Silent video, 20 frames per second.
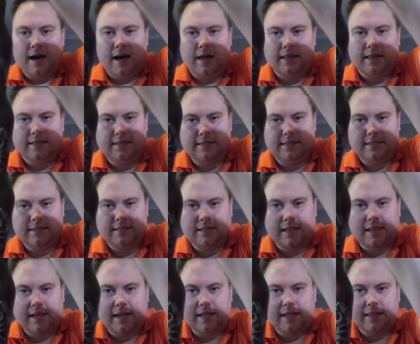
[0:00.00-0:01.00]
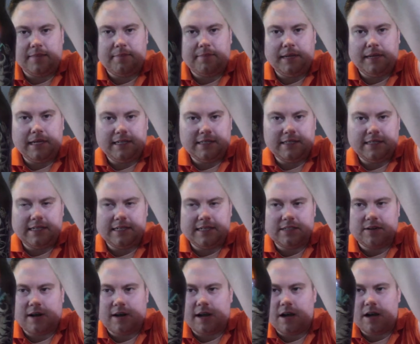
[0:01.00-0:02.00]
This is like the bee's knees
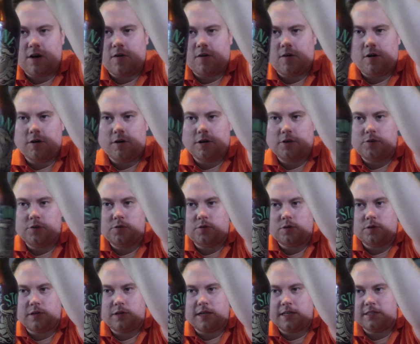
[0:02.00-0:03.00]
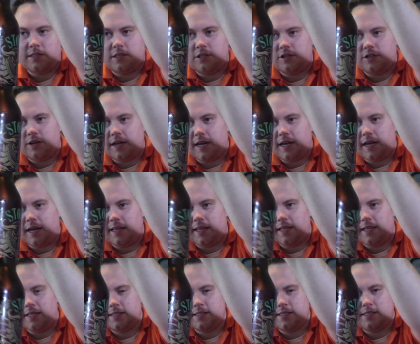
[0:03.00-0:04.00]
right now. All the cool kids are drinking
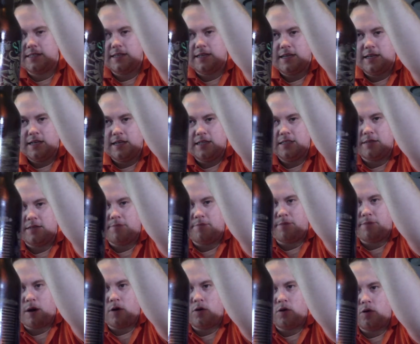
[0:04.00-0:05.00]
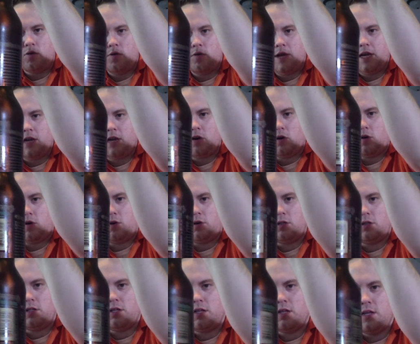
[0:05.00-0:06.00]
this. It's about a week
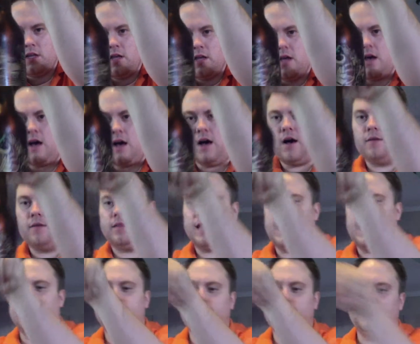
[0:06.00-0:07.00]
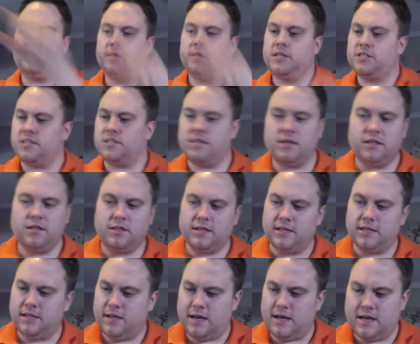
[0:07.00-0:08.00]
old. Last year, Mitch Steele
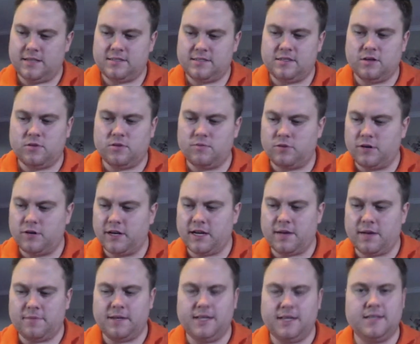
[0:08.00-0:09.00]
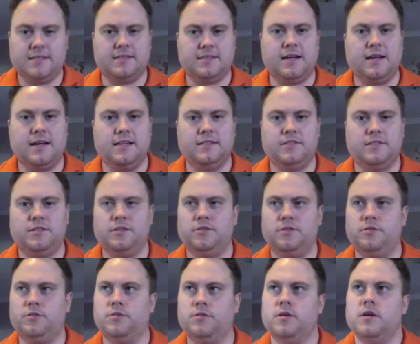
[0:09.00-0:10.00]
and Stone Brewing Company decided
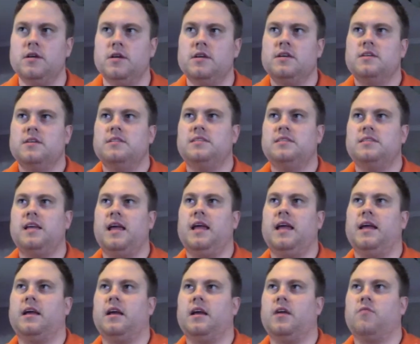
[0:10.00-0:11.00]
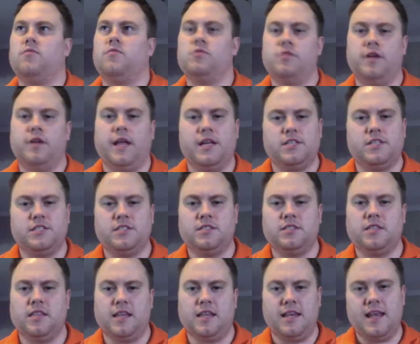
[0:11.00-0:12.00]
to take Ruination to
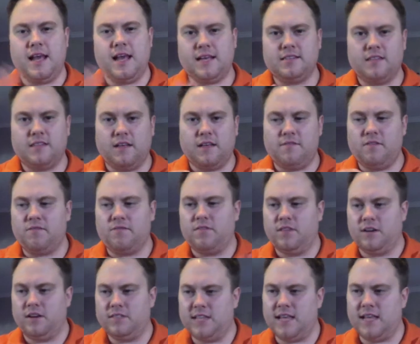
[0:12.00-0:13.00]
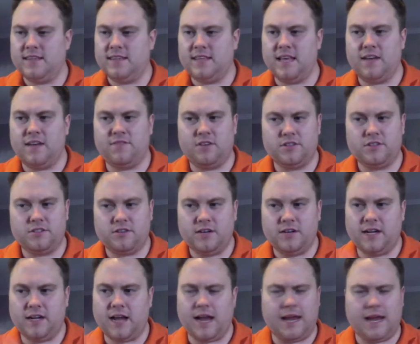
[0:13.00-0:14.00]
the next level for their 10th
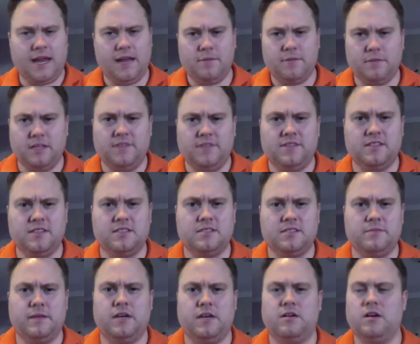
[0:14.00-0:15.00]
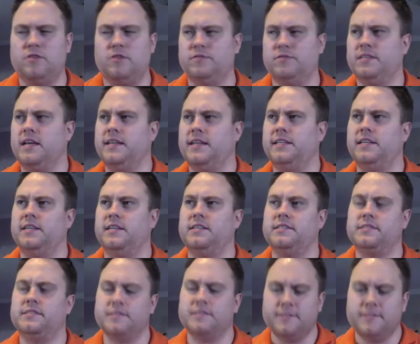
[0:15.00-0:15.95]
anniversary. I can't believe this has been around 10 years.